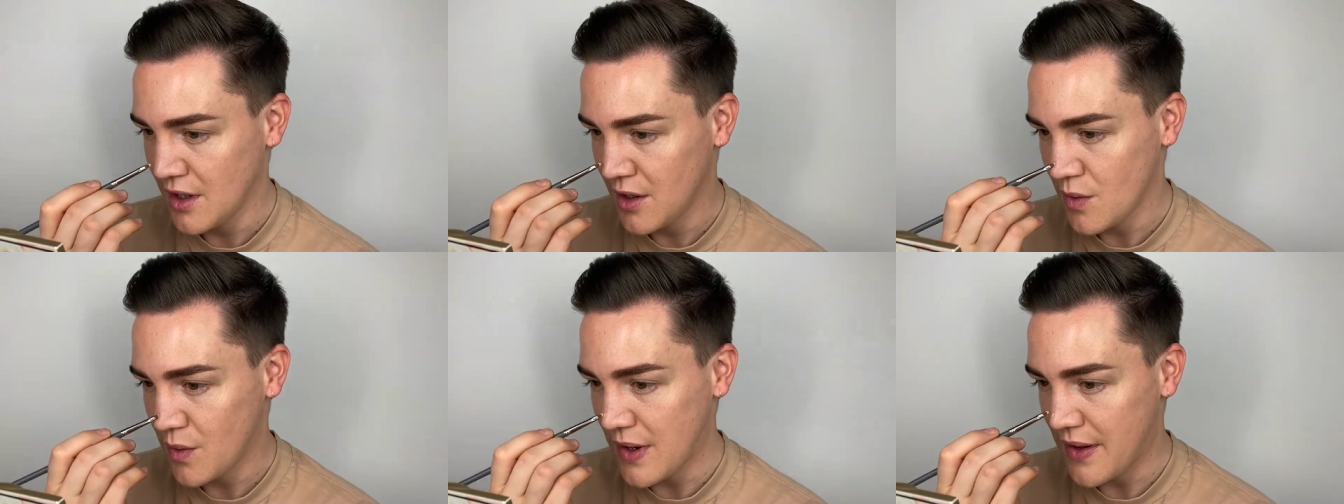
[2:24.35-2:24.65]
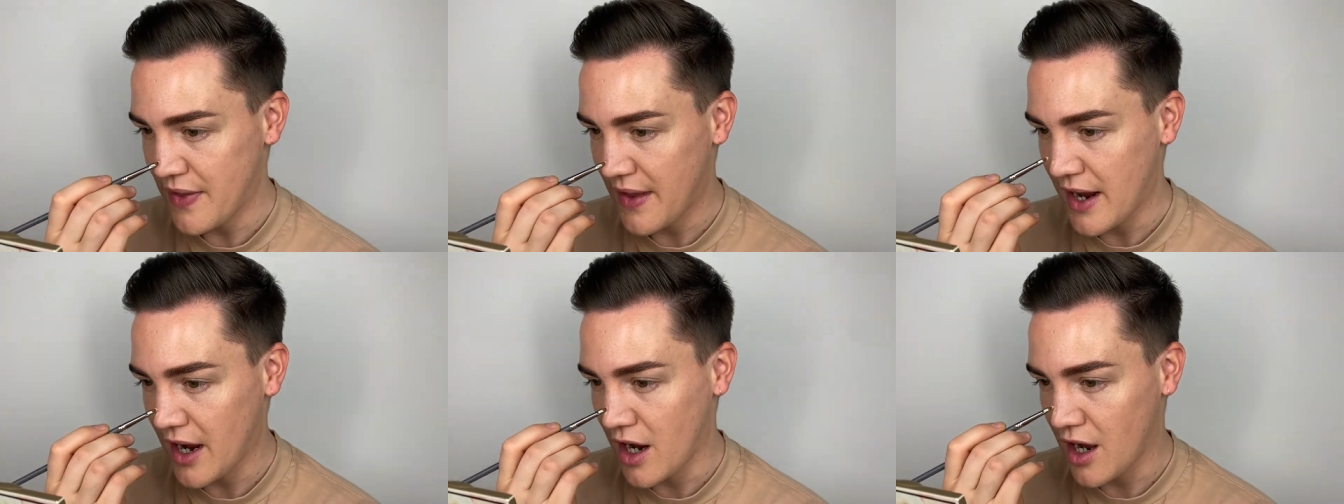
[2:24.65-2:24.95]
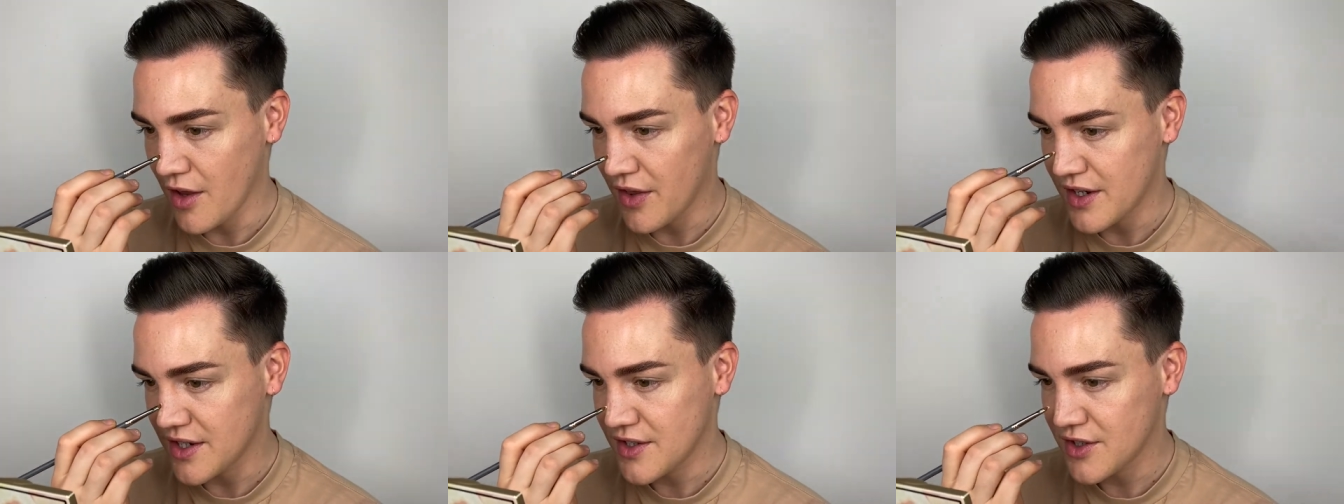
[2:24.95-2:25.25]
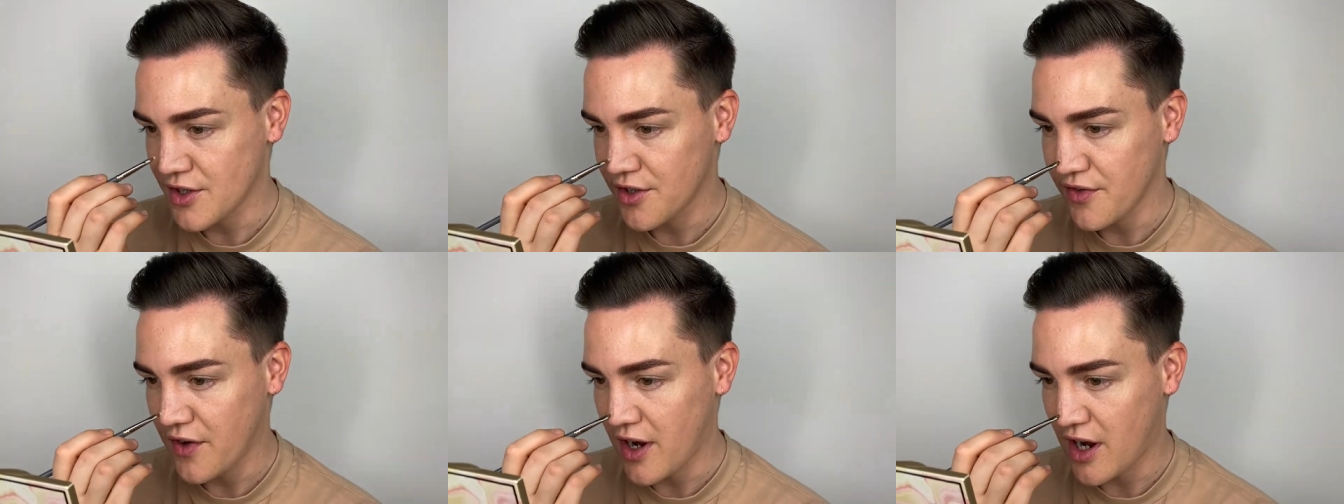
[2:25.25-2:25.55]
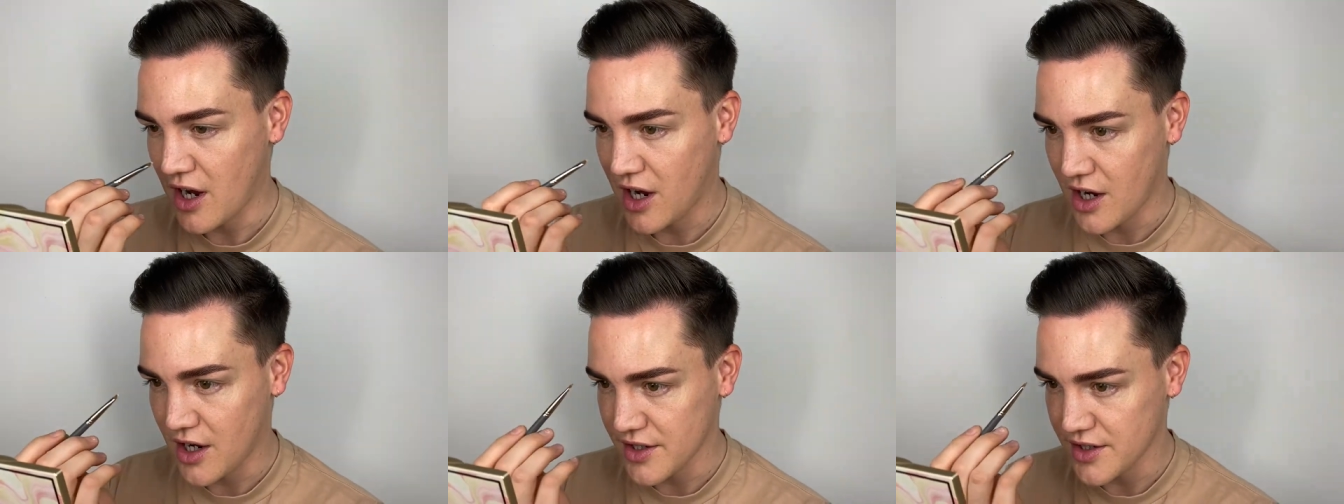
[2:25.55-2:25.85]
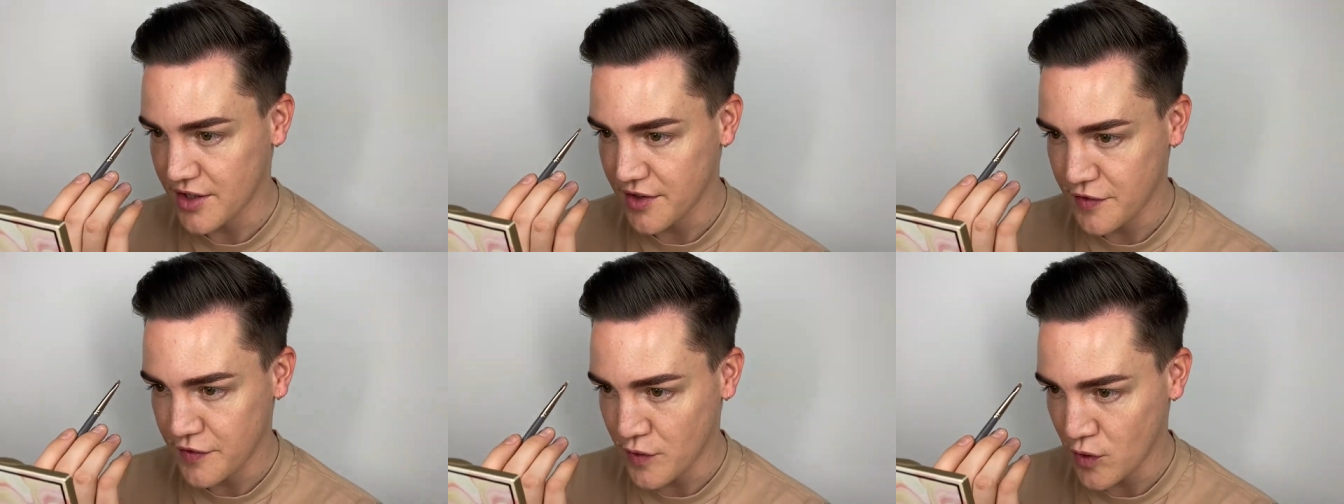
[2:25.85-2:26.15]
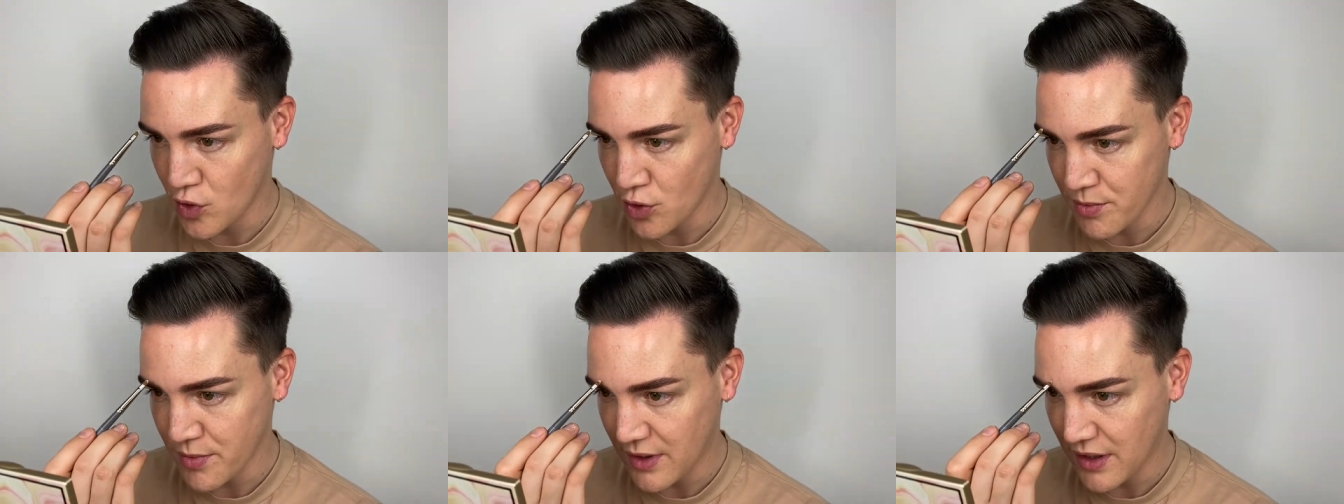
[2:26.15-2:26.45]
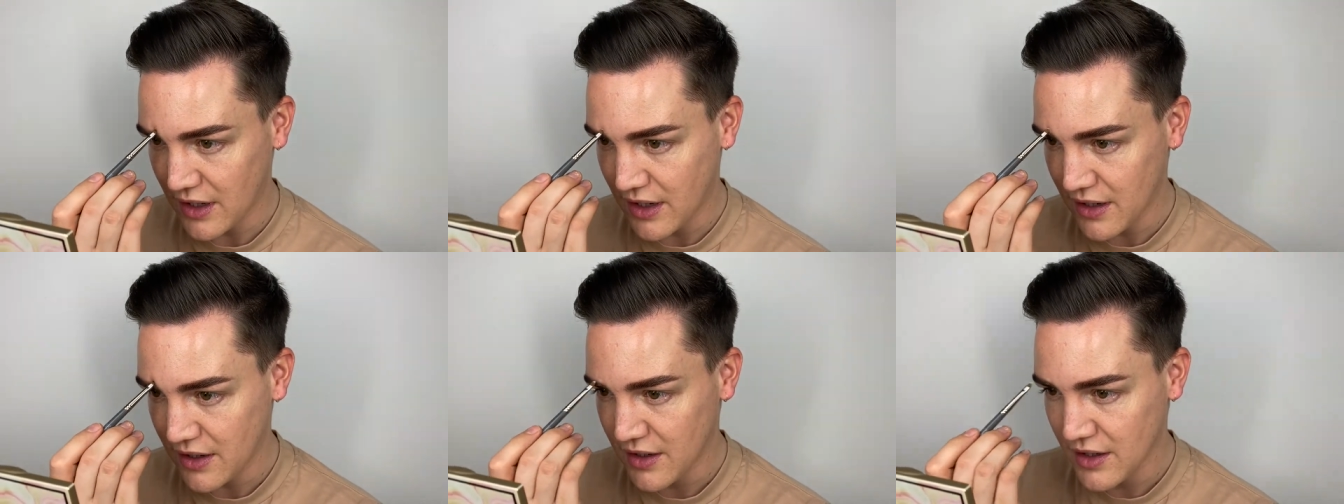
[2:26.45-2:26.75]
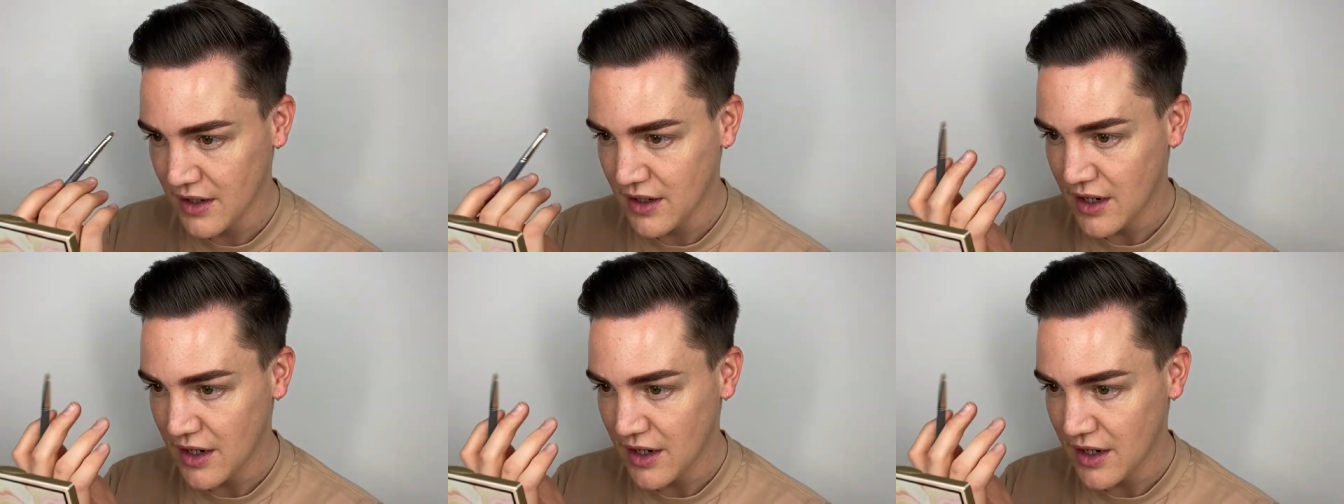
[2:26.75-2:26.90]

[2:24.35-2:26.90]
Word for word: when they are this sort of harder formula.